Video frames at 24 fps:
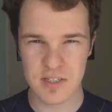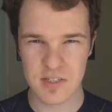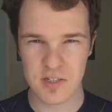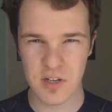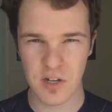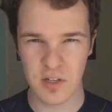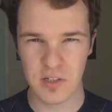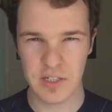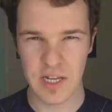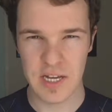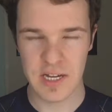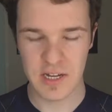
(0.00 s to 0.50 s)
It's
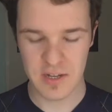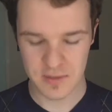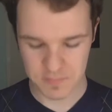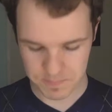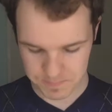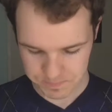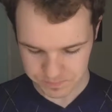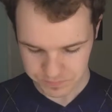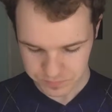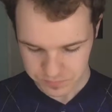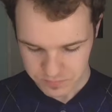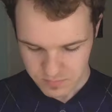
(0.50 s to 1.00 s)
not like
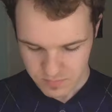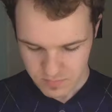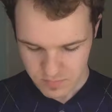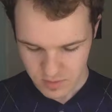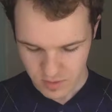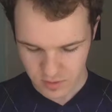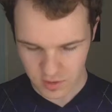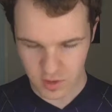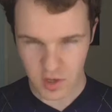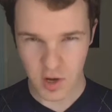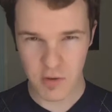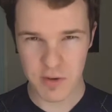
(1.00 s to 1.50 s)

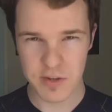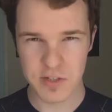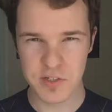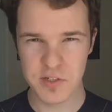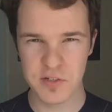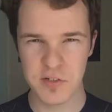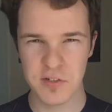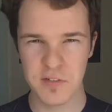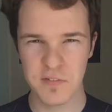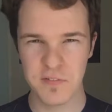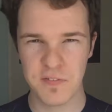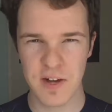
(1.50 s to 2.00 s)
going
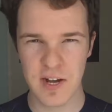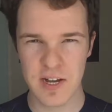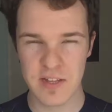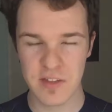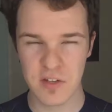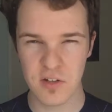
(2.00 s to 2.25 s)
too far.